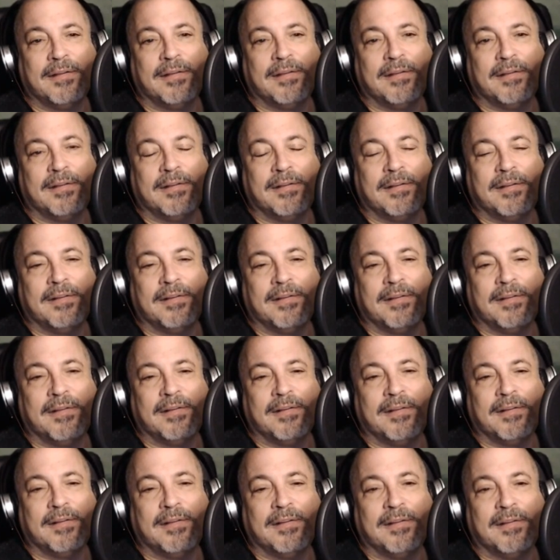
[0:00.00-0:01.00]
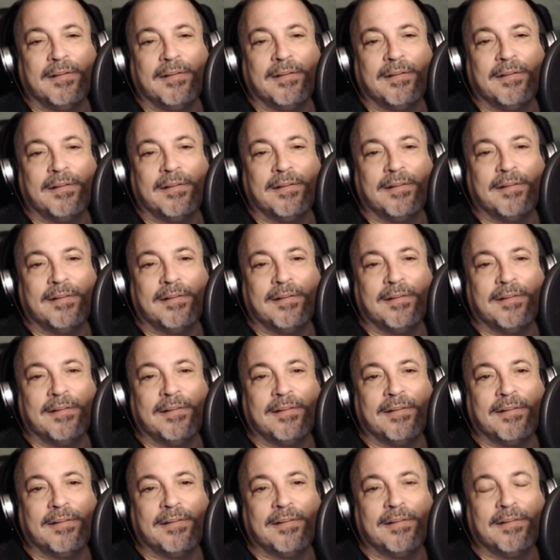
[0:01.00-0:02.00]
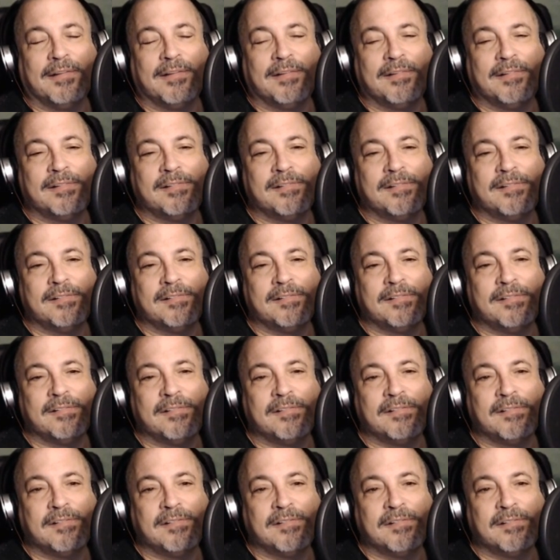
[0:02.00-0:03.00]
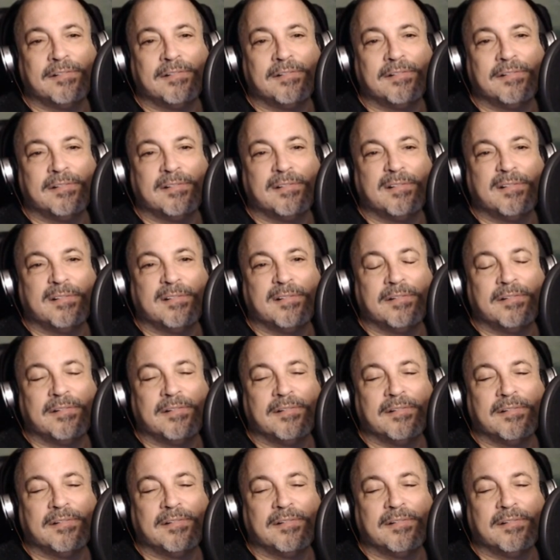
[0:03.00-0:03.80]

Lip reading: (silent)